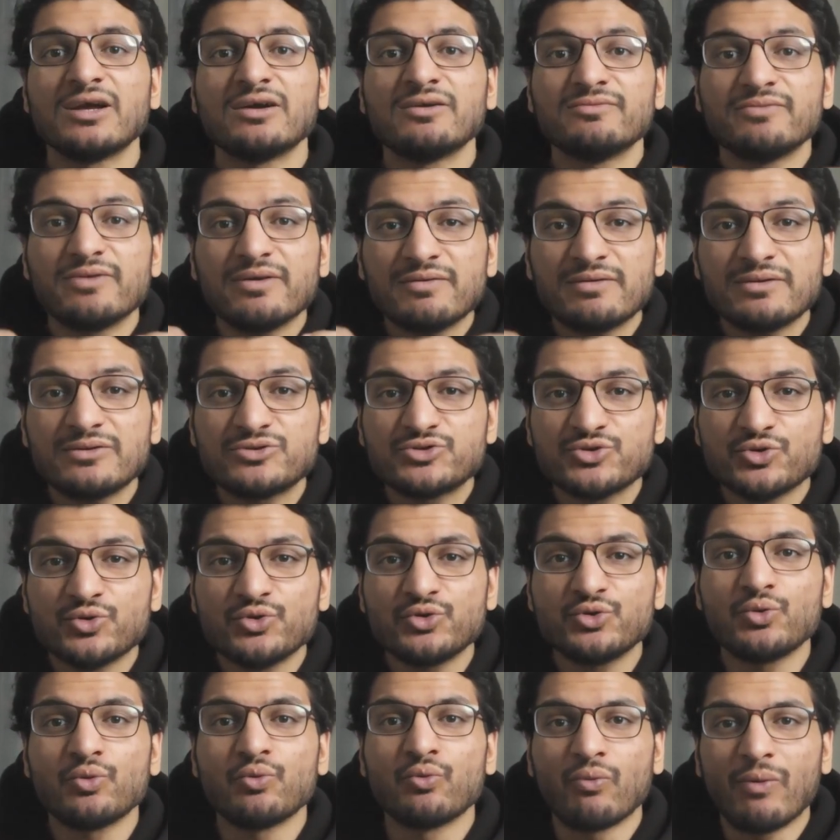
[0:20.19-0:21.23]
We will show
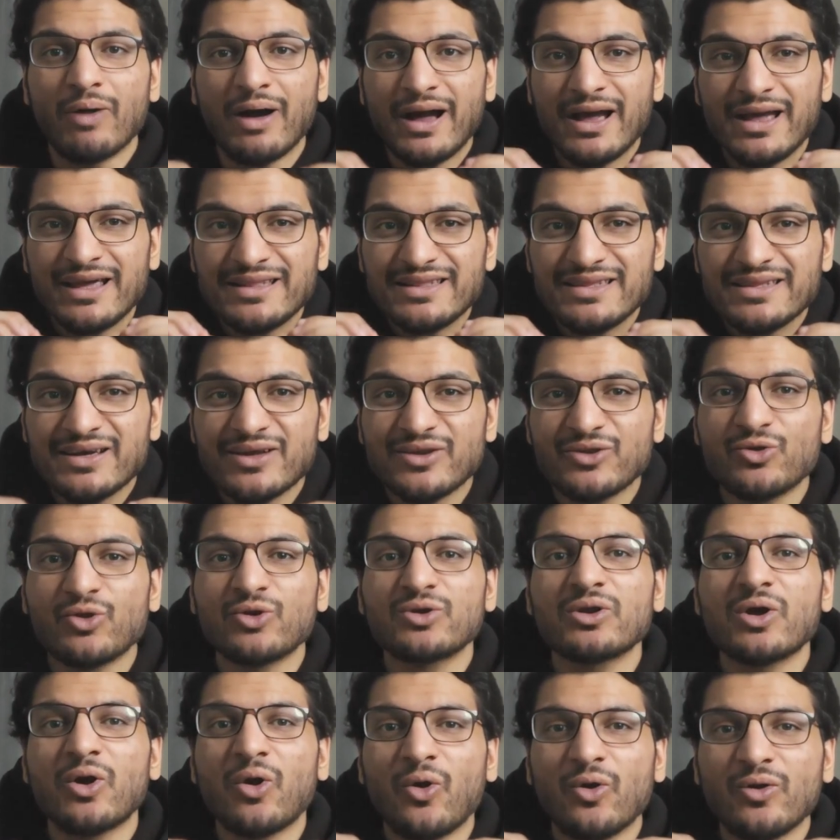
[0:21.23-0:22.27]
you why they are
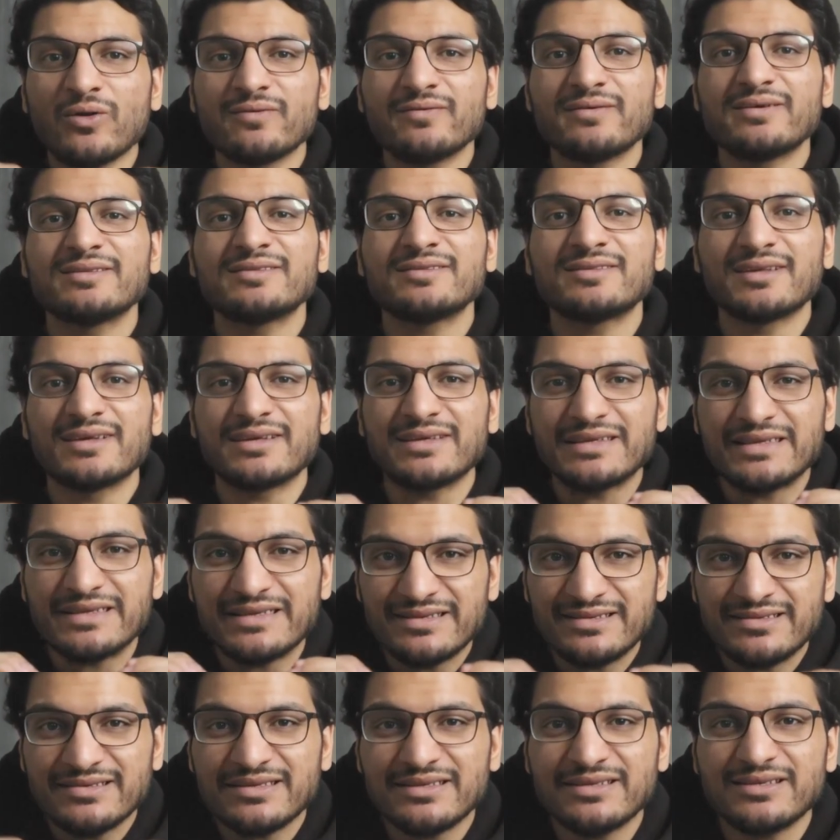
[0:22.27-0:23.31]
not always the
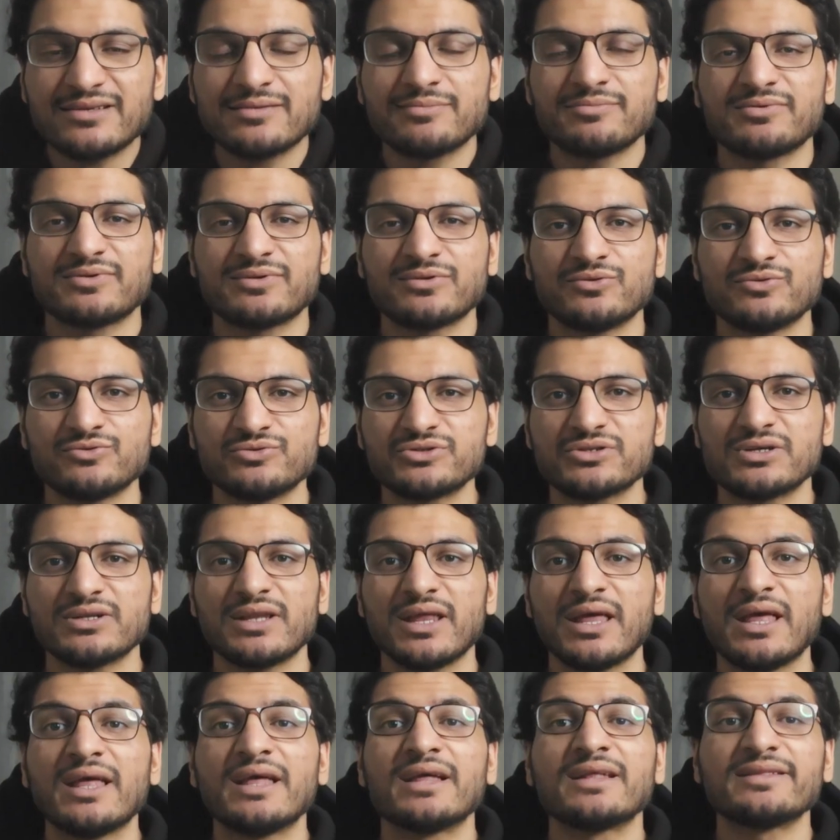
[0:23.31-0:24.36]
easy income
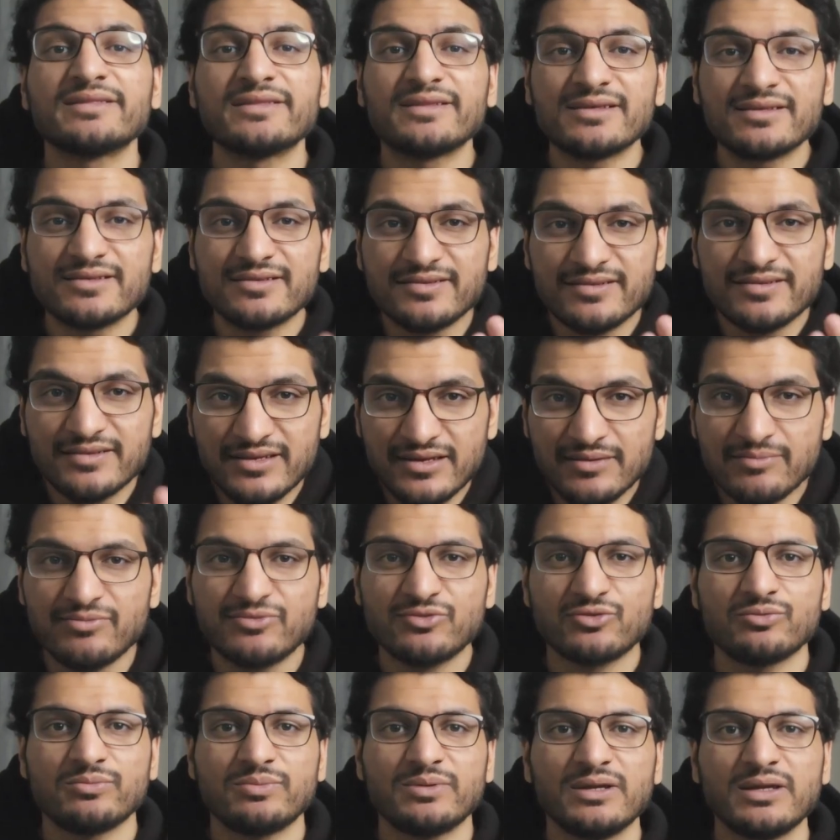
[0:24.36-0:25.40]
solution they seems
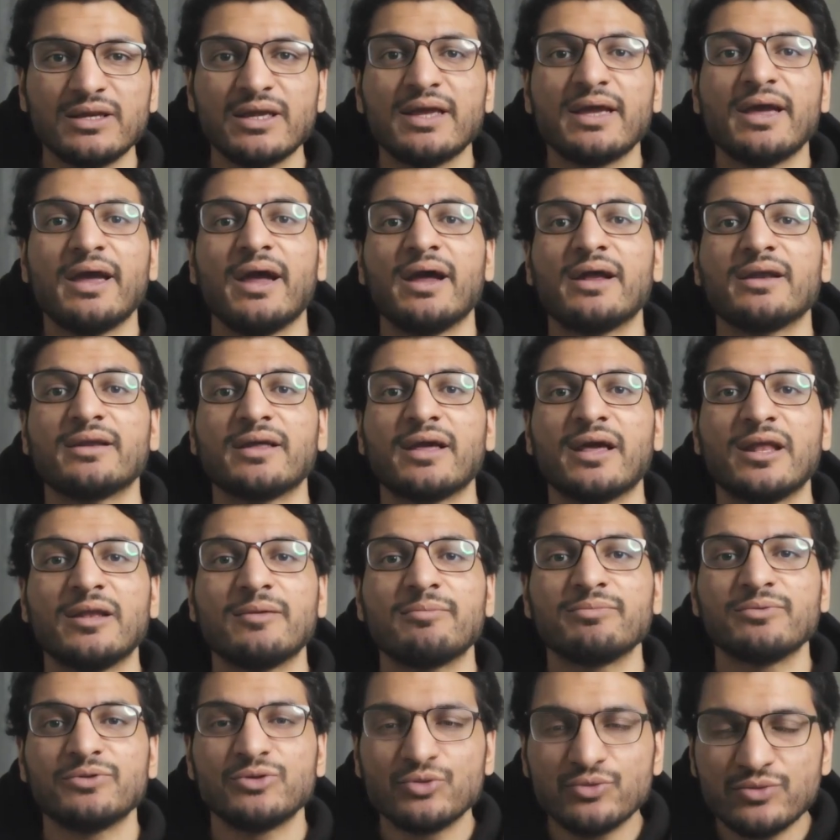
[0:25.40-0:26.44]
to be and
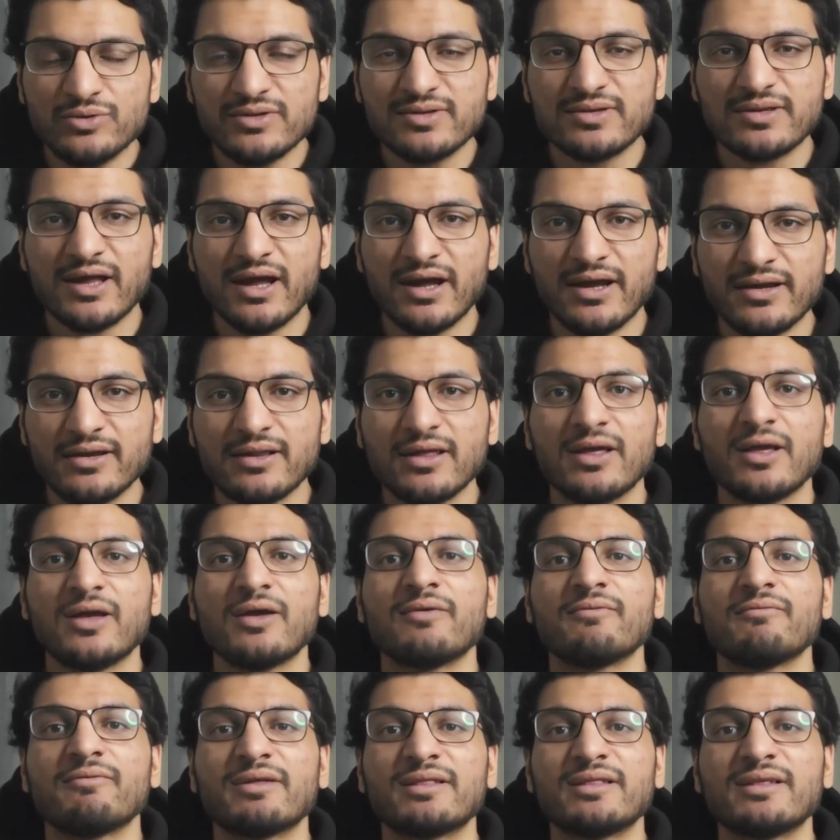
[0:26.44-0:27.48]
help you decide
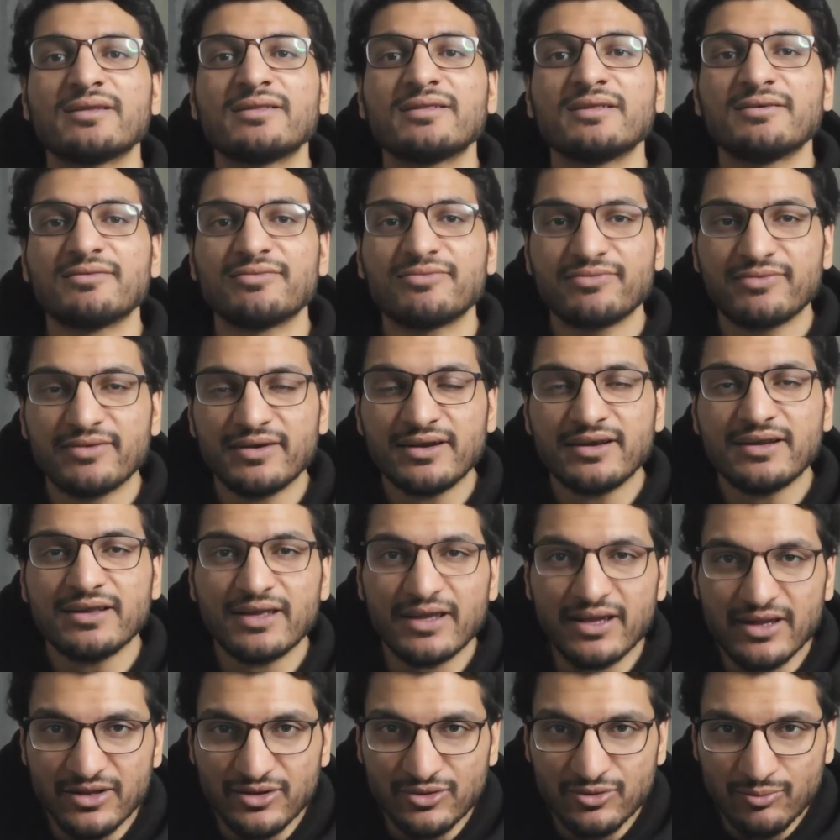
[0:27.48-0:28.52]
whether they fit
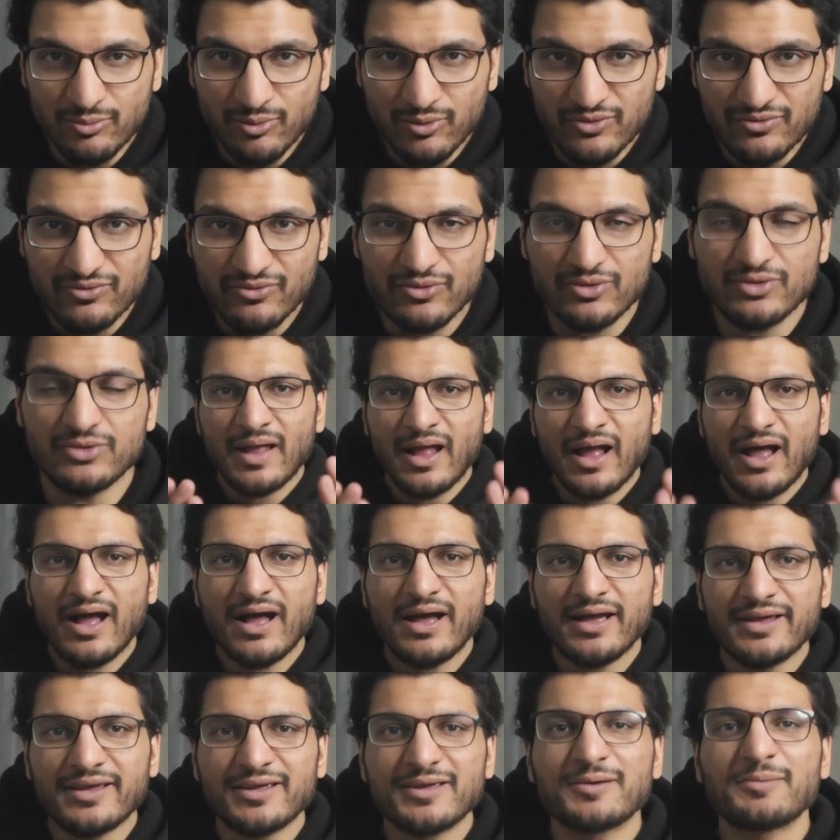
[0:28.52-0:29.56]
in your portfolio.
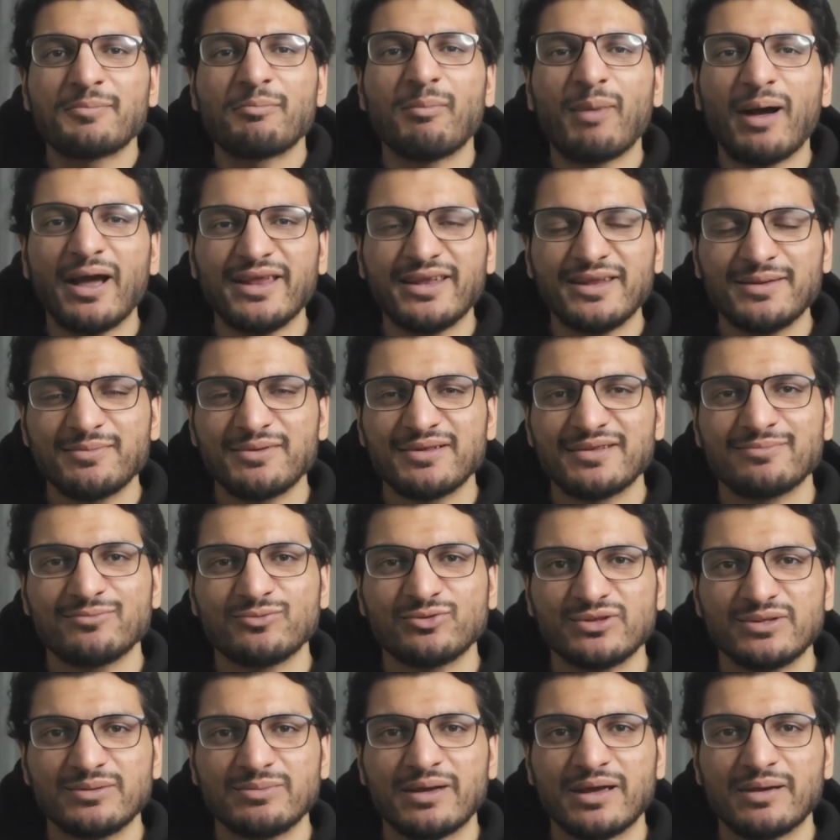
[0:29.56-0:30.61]
Hi, my name is
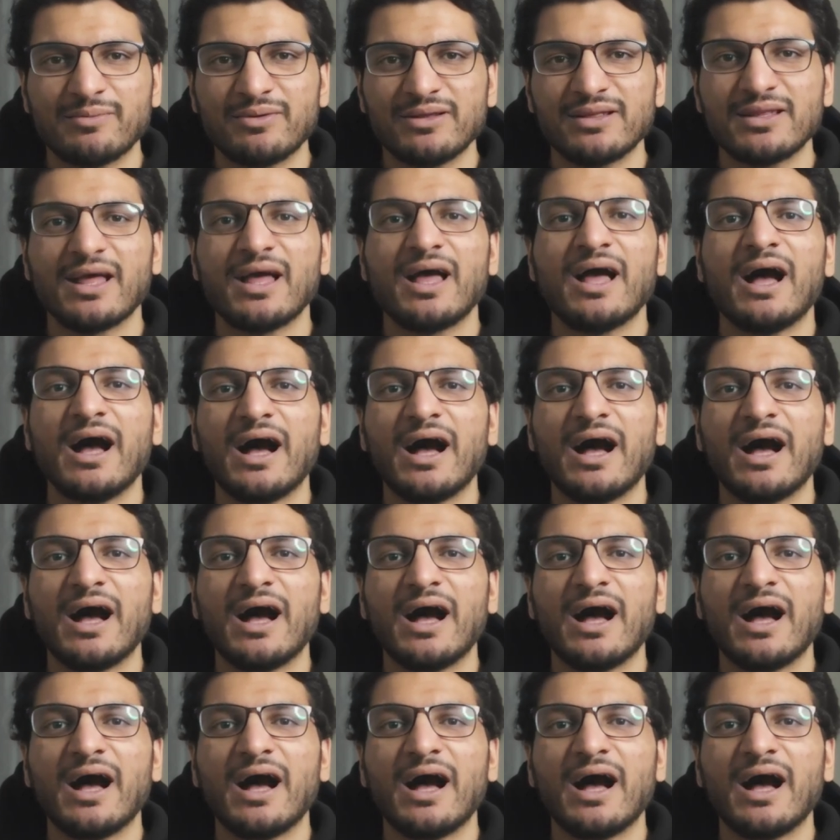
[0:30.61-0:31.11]
Mutib Ahmed.